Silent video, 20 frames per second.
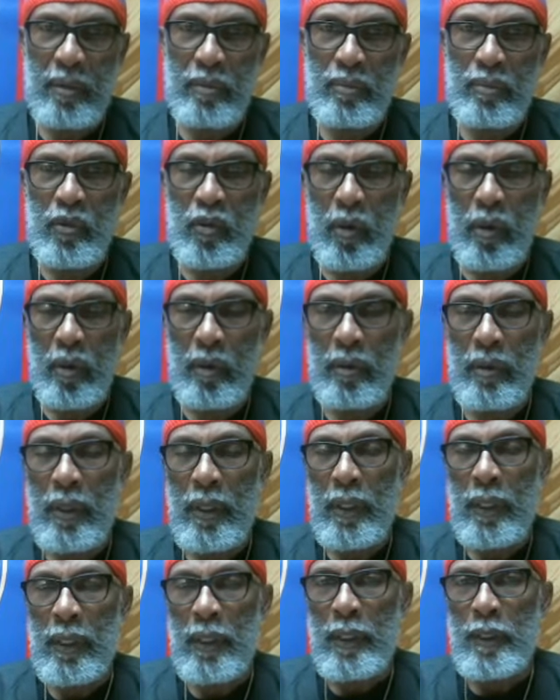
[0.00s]
So
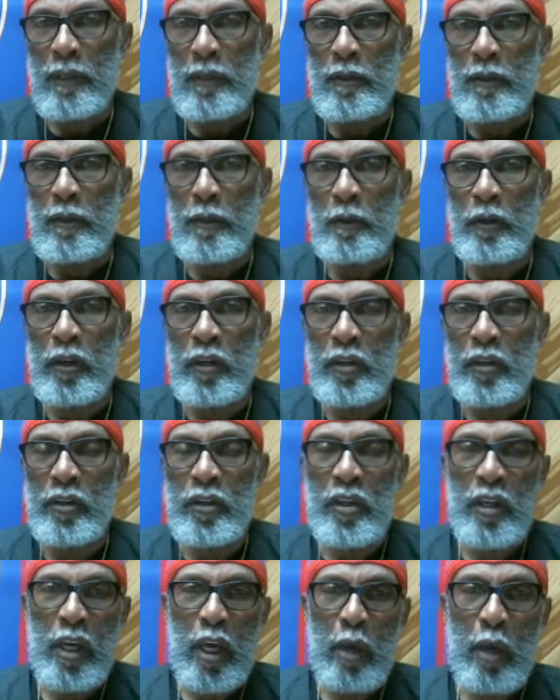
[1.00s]
you know,
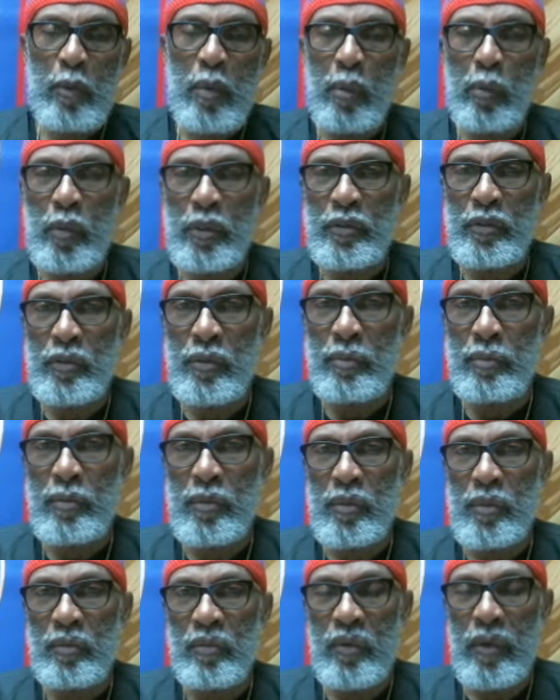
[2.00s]
Elliot came up with some
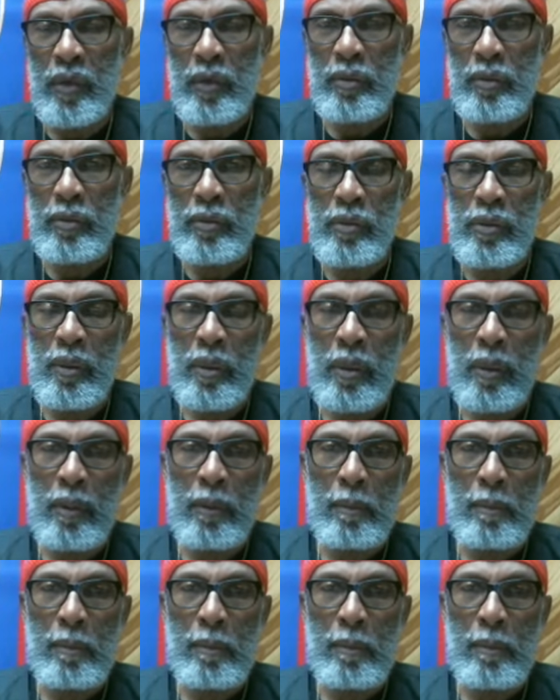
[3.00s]
some figures, uh,